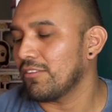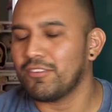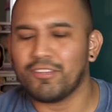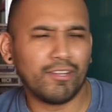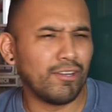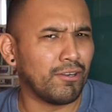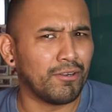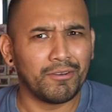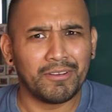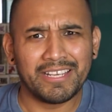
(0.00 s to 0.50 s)

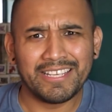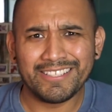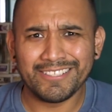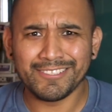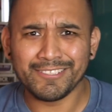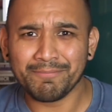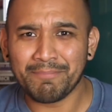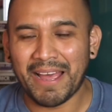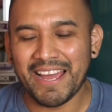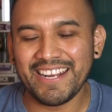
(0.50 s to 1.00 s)
So
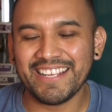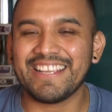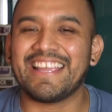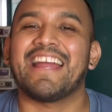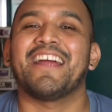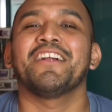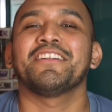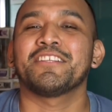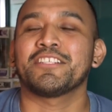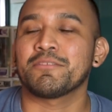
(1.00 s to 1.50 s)
Hispanic
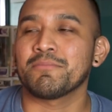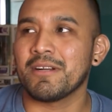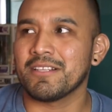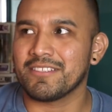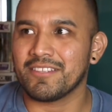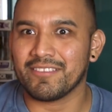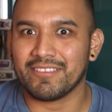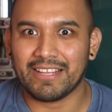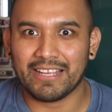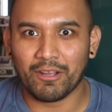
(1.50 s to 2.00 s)
Heritage
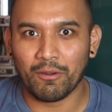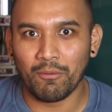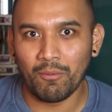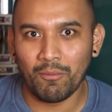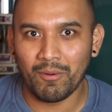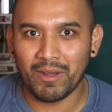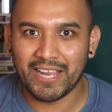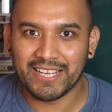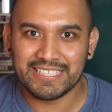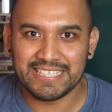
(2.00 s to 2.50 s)
Month is like
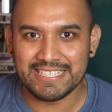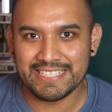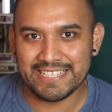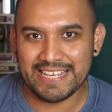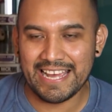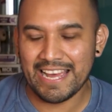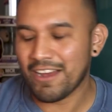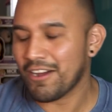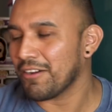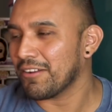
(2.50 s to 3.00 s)
winding
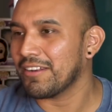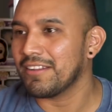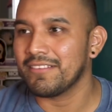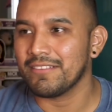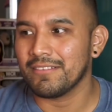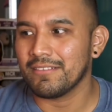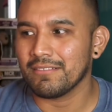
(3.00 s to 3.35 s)
down.